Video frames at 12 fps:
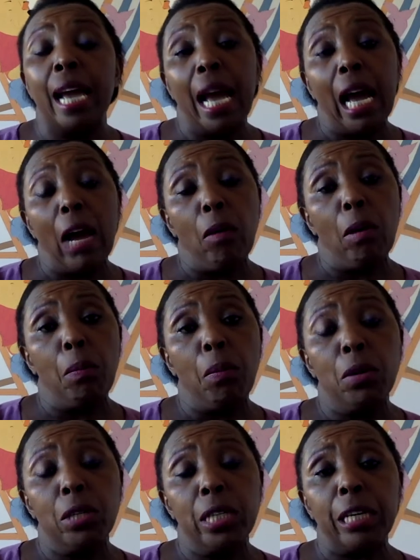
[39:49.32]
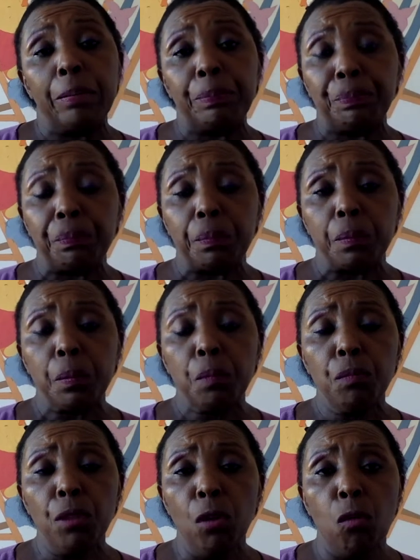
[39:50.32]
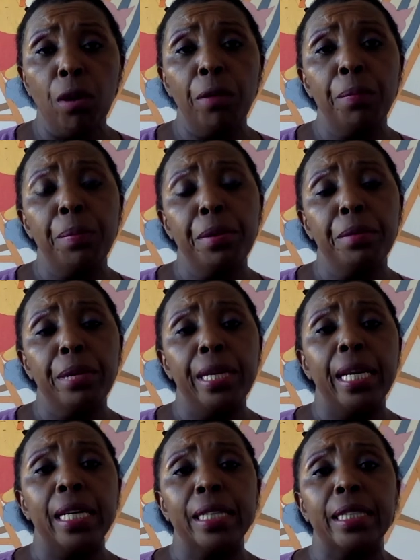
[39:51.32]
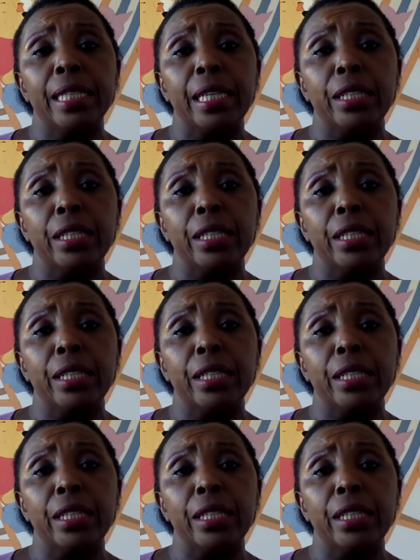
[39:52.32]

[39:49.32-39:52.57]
our body will be reacting,